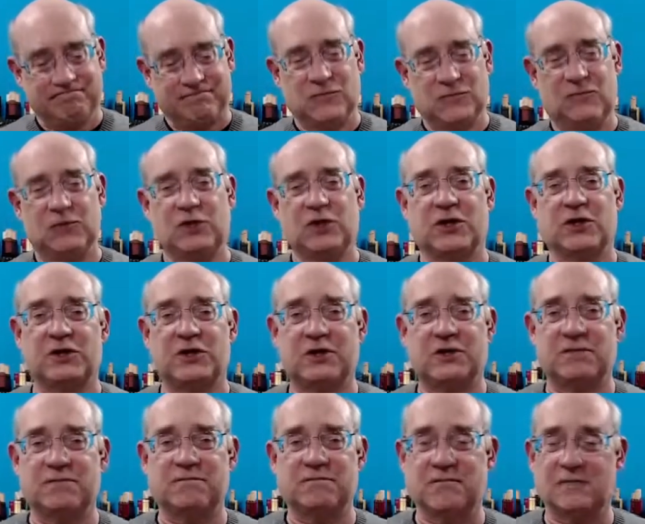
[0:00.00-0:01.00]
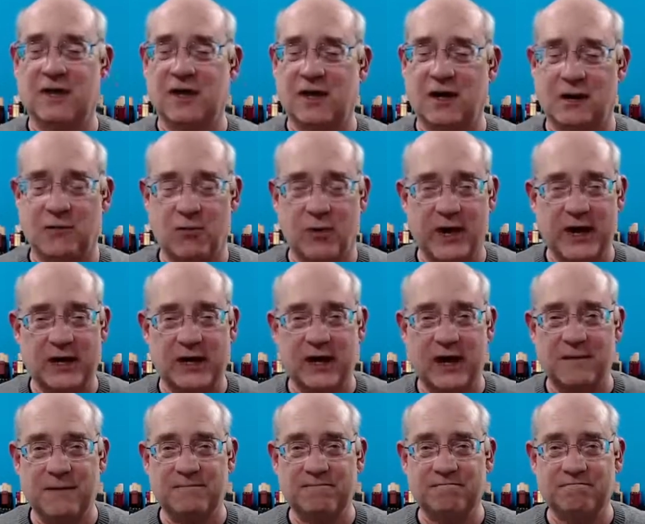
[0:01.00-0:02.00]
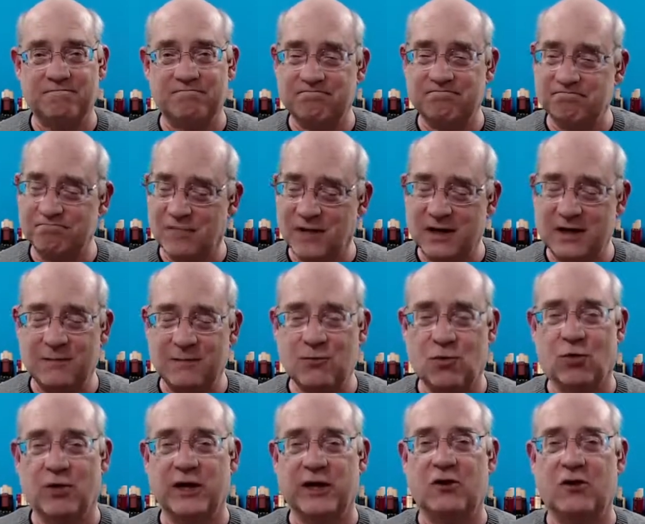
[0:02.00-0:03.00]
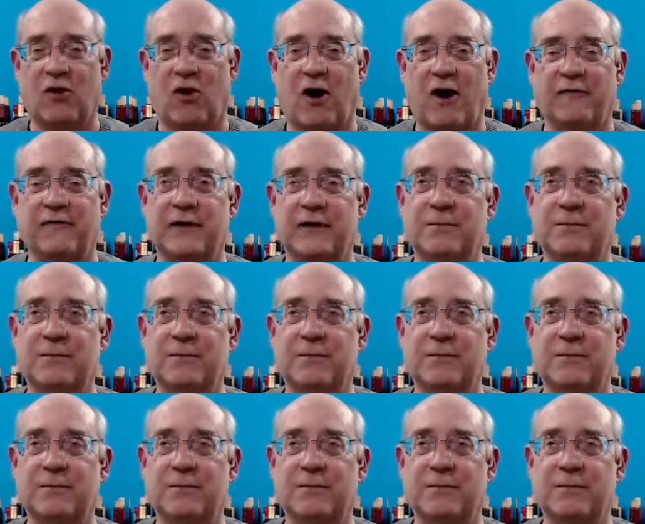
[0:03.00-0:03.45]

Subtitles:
just a wake up Monday morning coffee.